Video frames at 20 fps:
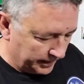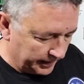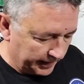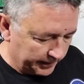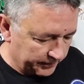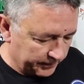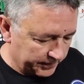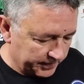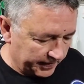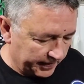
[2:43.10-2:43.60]

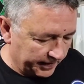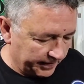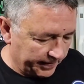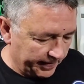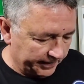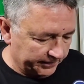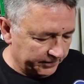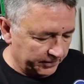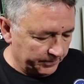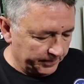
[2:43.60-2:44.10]
Thanks for sending
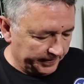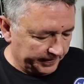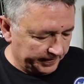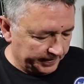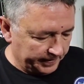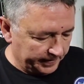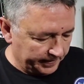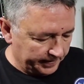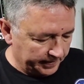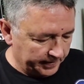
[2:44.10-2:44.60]
that to me,
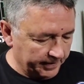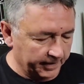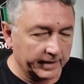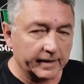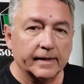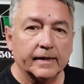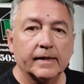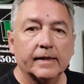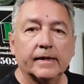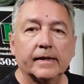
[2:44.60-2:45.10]
Kenny.
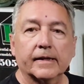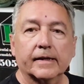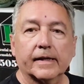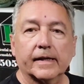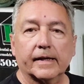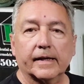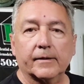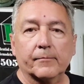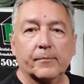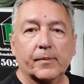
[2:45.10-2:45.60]

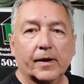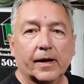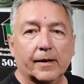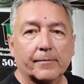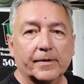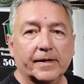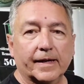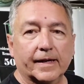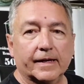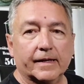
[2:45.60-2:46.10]
Kenny and
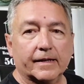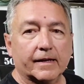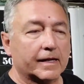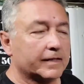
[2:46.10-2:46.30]
Barb, you got an